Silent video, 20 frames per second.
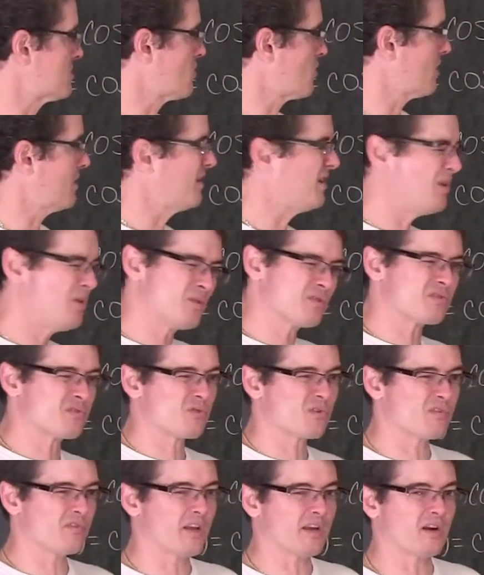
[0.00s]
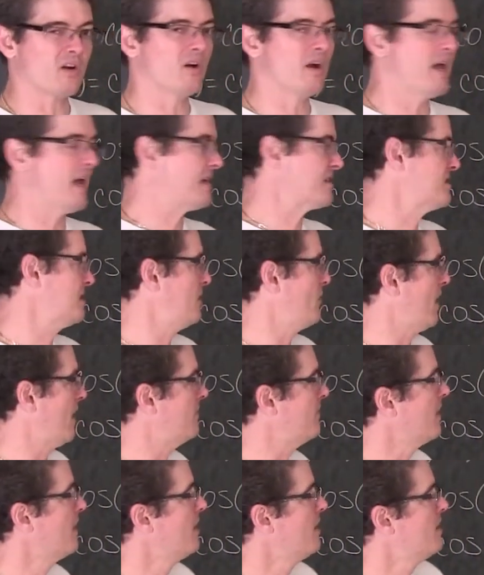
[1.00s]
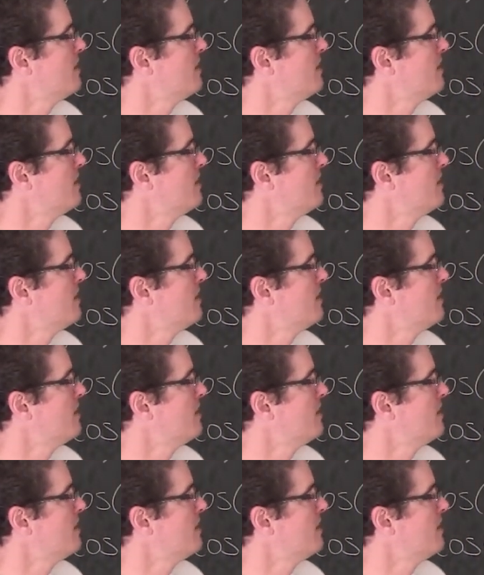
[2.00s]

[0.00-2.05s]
So our u is sort of like our x. Anyway,